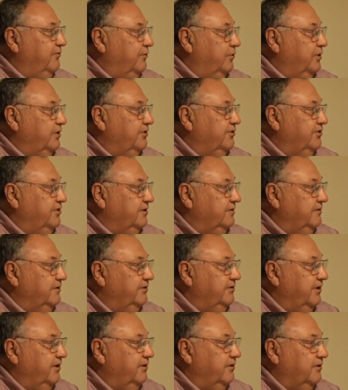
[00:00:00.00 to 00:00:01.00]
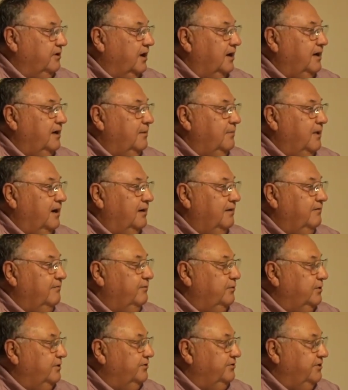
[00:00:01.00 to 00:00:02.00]
Forest Service at the Rocky Mountain
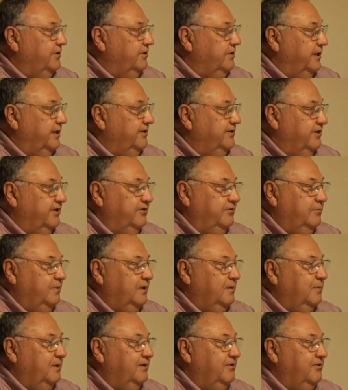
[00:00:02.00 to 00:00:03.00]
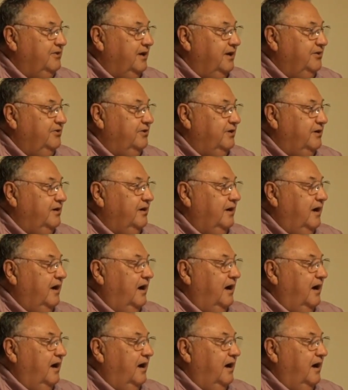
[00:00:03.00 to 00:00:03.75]
Forest and Range Experiment Station,